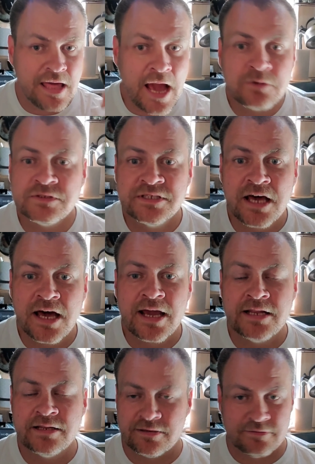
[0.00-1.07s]

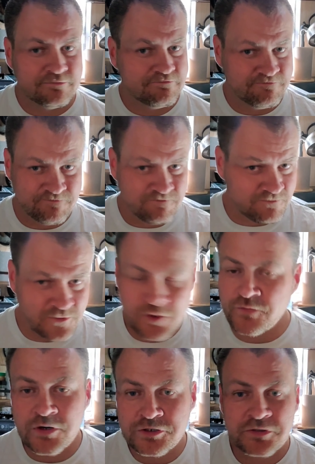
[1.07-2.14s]
outside,
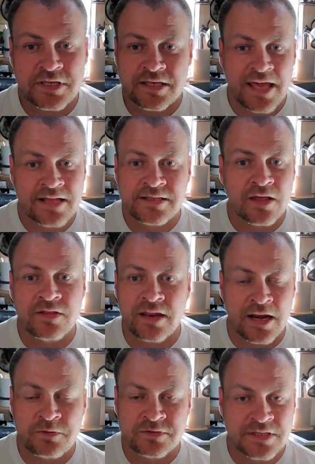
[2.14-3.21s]
you virtually can't tell that
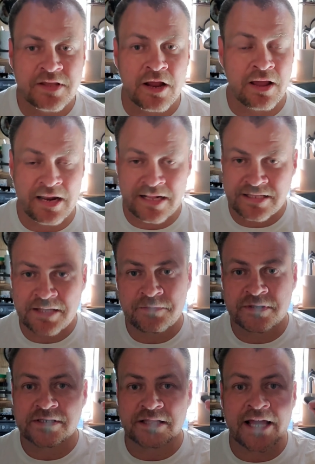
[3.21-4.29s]
anyone's in there. And I keep
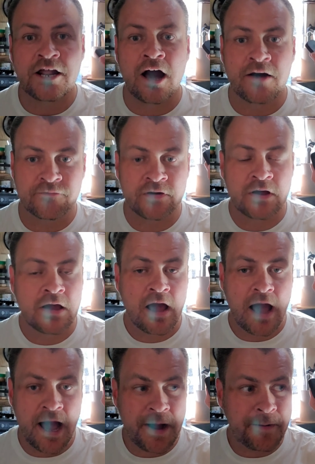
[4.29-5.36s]
this light off
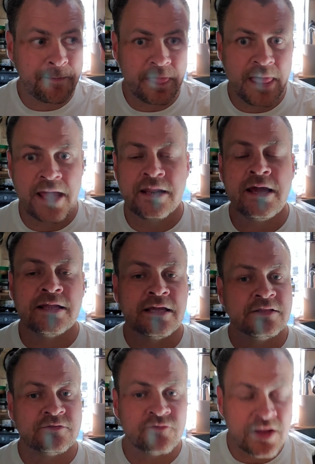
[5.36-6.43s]
um, at night.
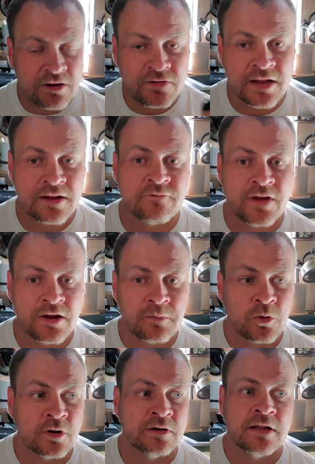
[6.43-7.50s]
It's very, very
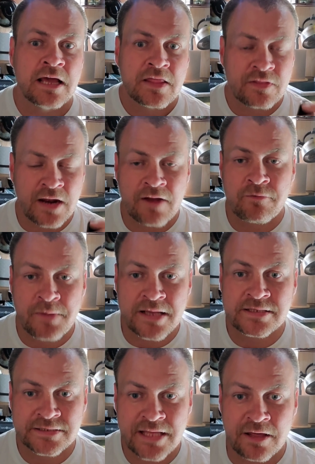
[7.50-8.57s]
important that I remain
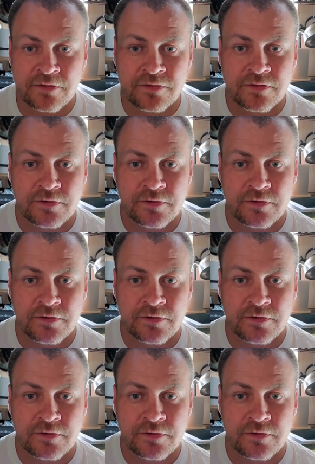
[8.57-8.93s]
stealth.